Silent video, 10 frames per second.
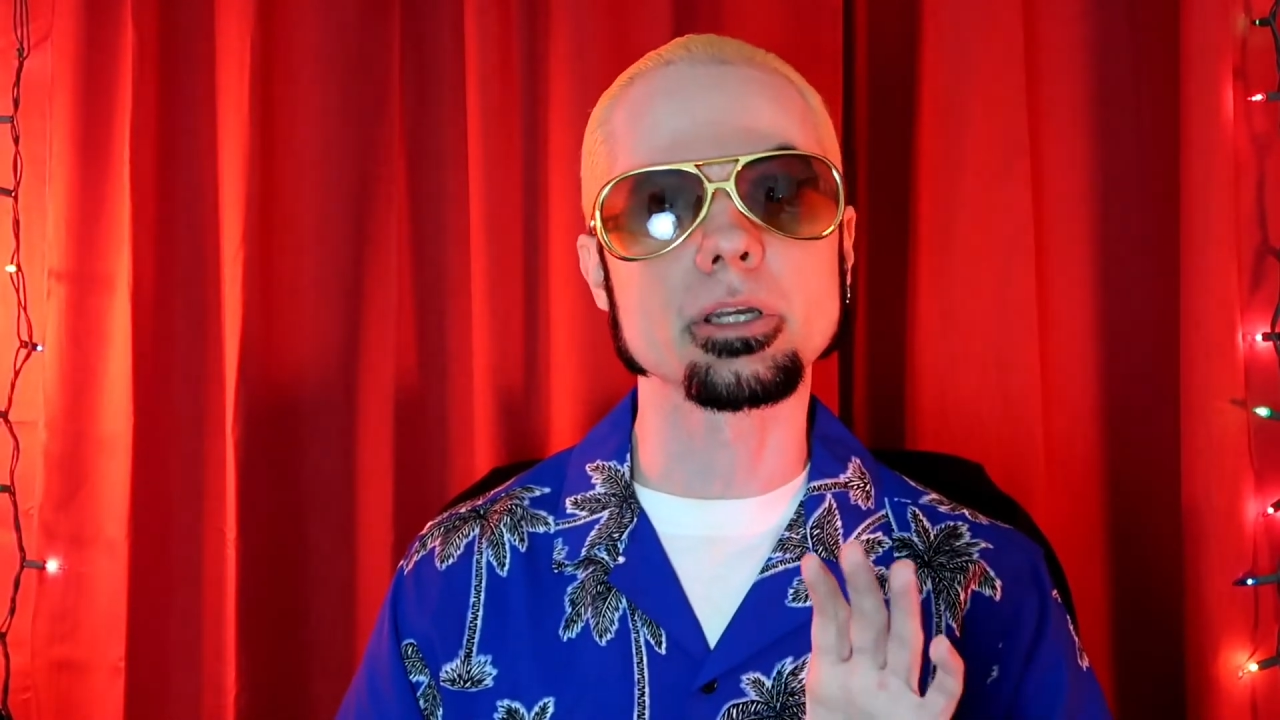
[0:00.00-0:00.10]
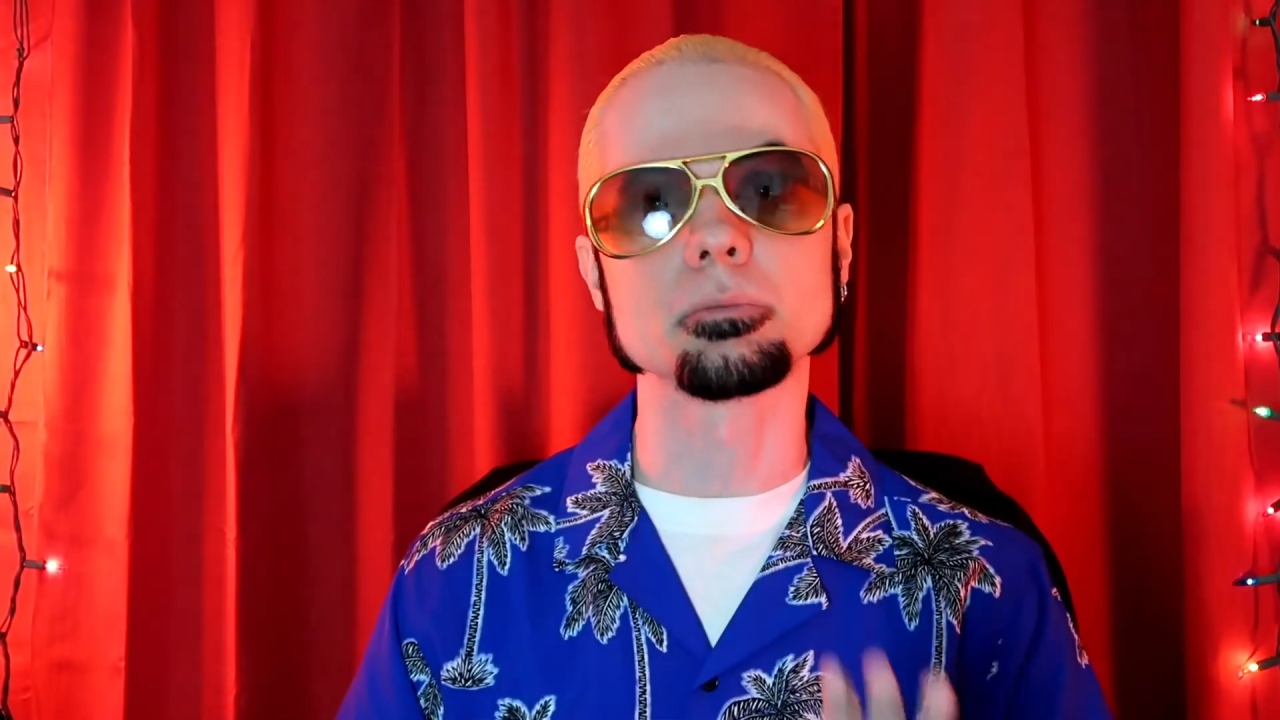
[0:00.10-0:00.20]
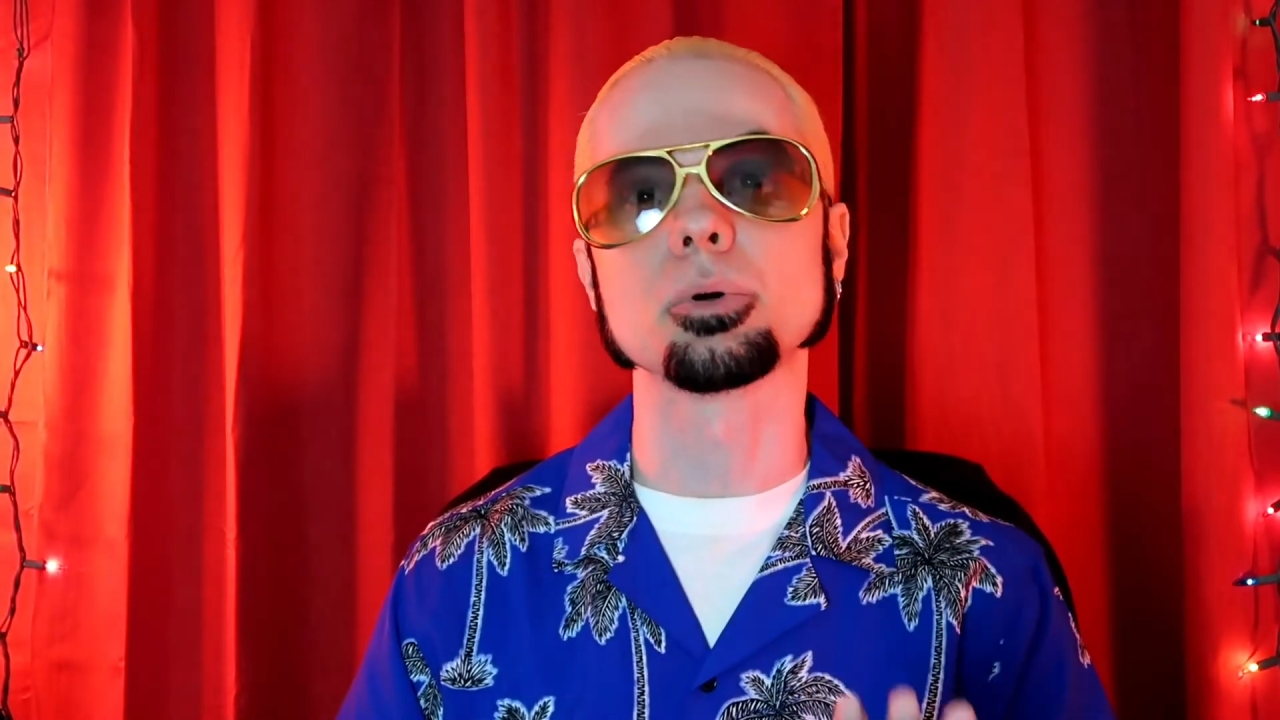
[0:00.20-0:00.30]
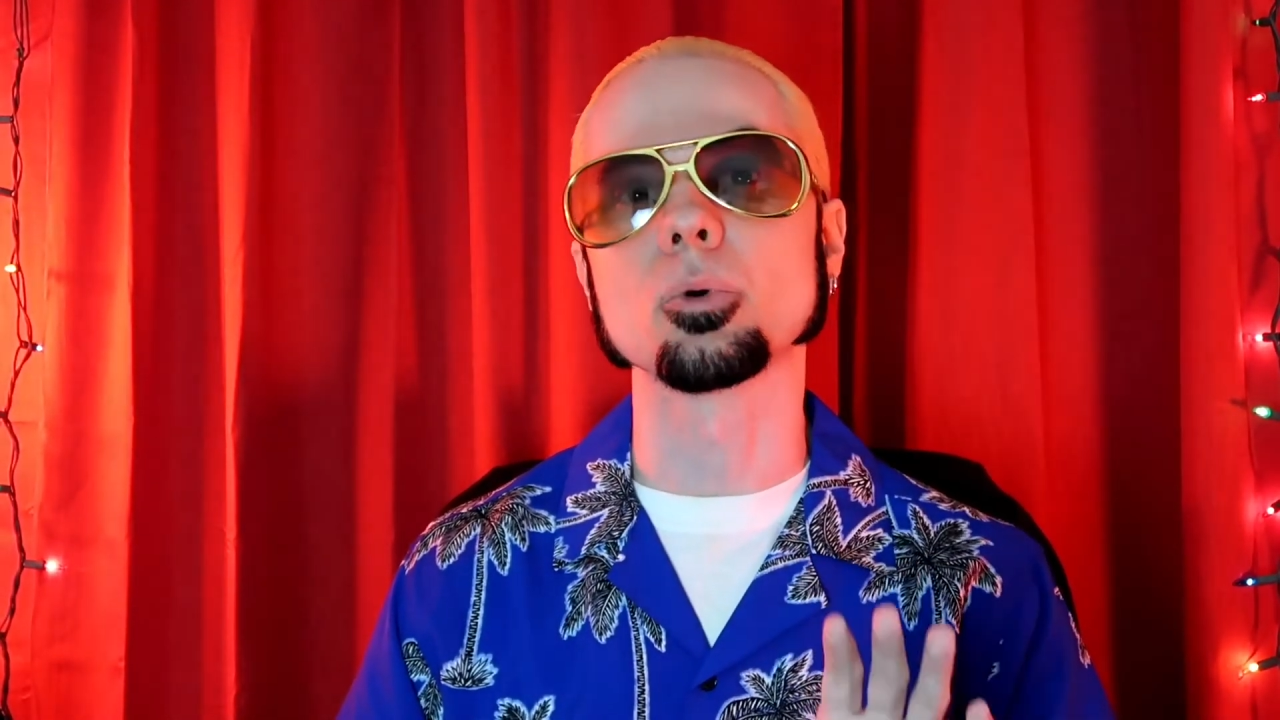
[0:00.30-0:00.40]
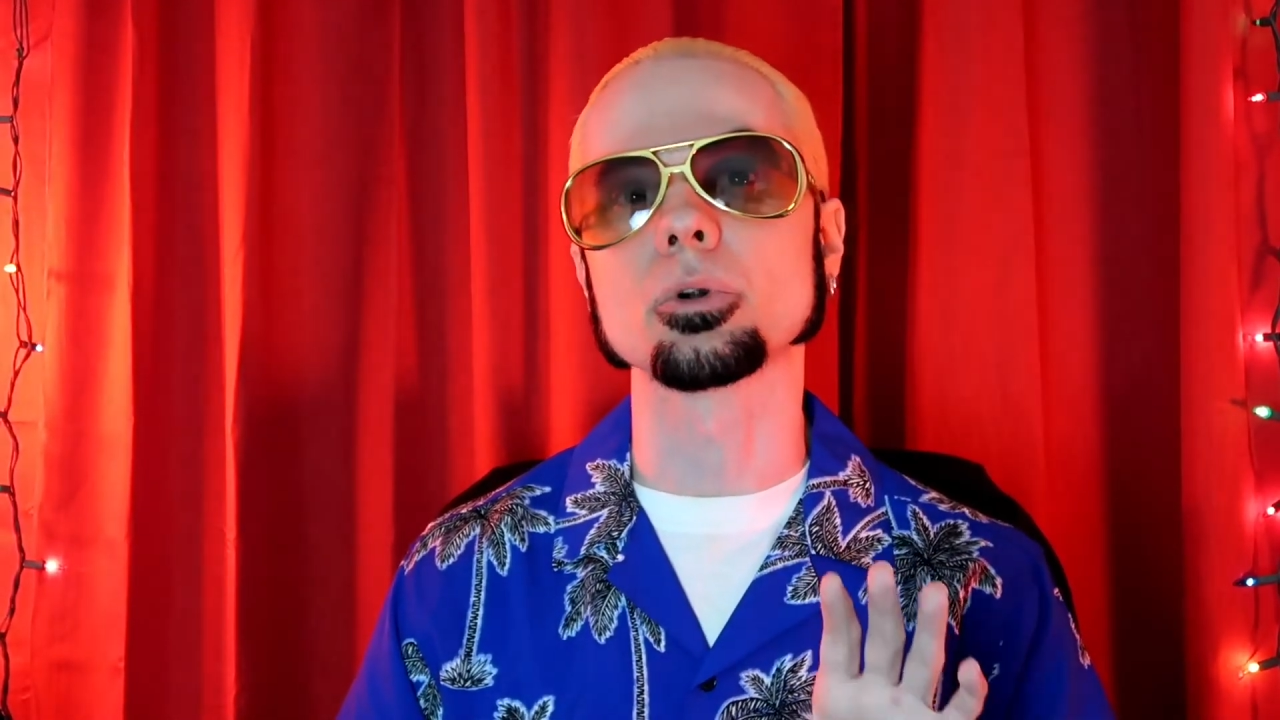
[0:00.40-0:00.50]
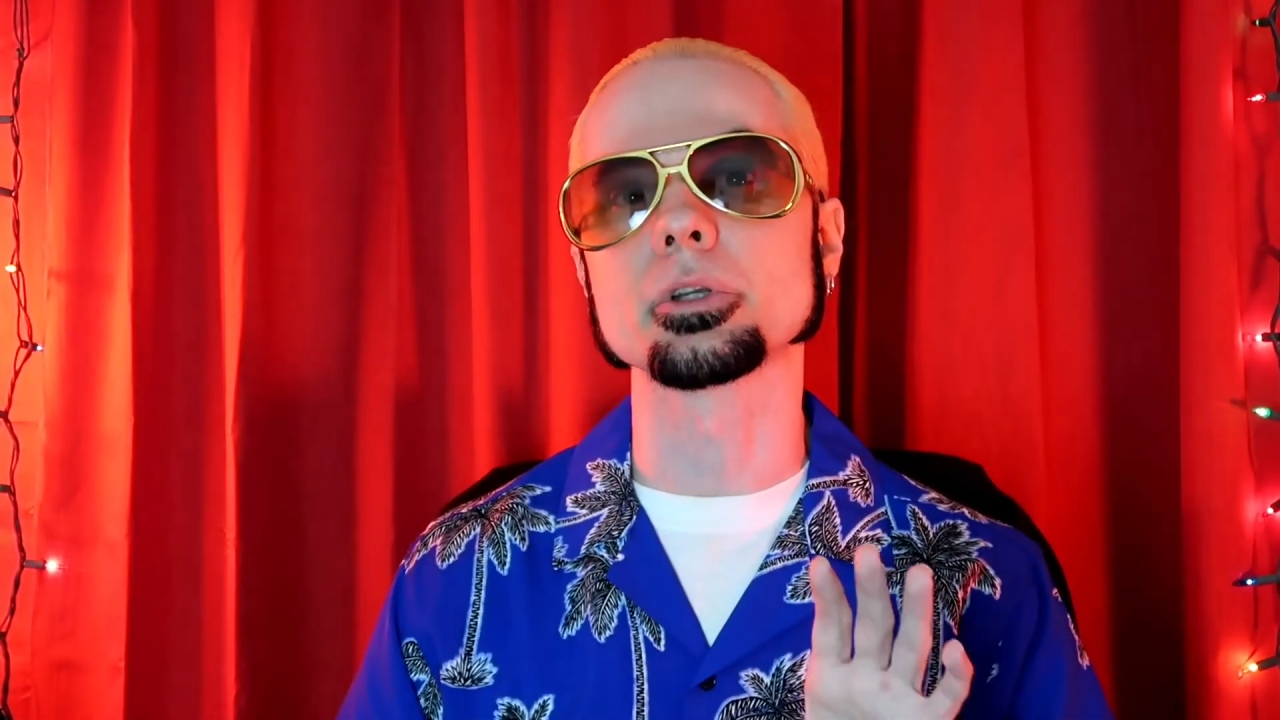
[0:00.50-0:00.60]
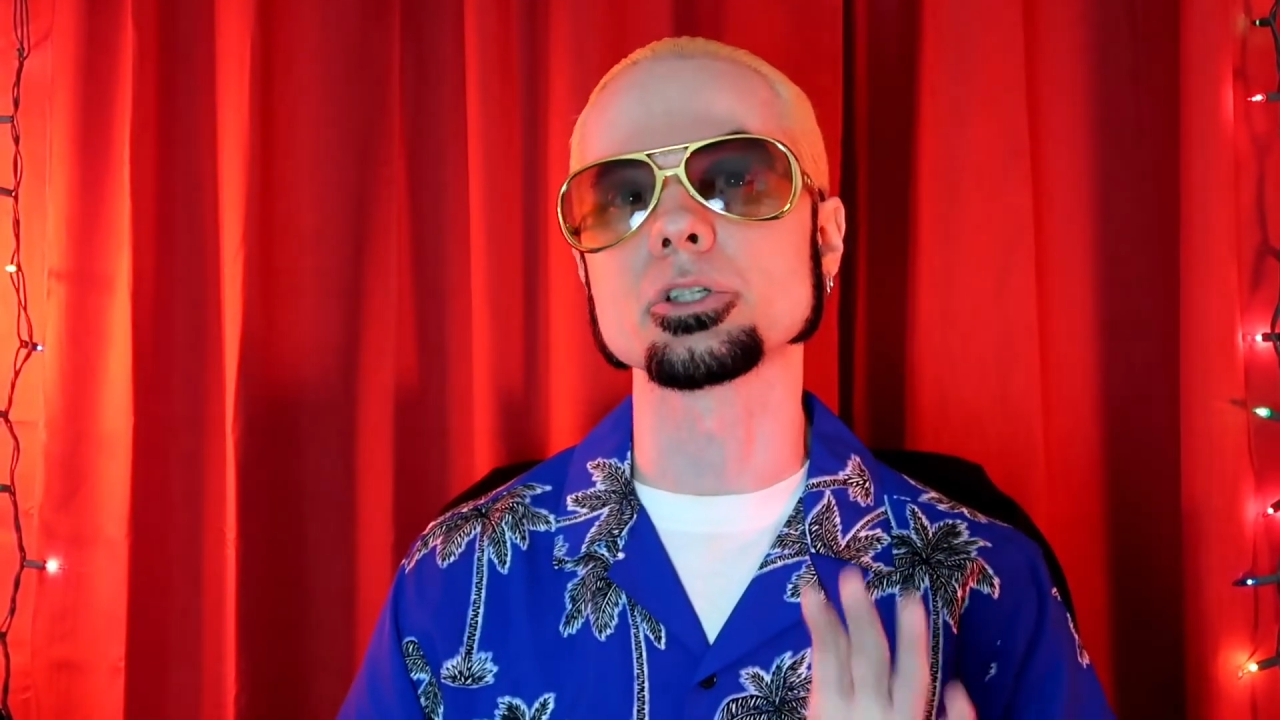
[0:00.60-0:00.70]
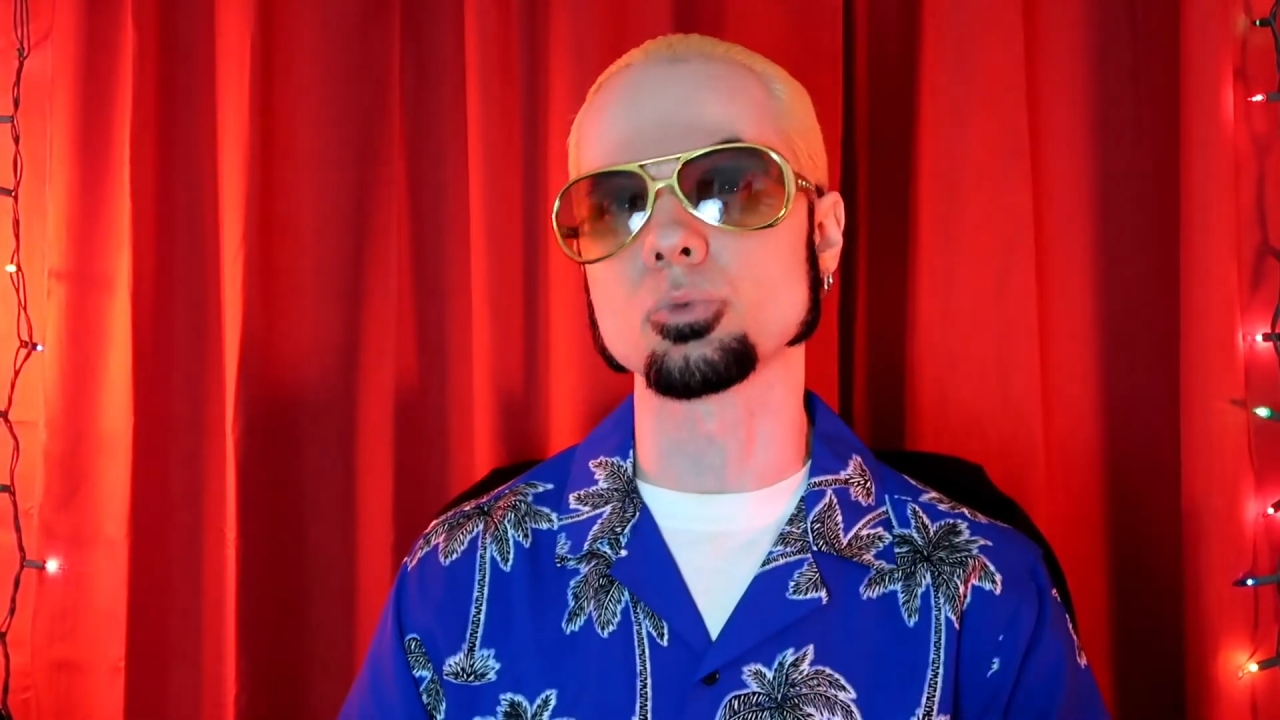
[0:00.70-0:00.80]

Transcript: important as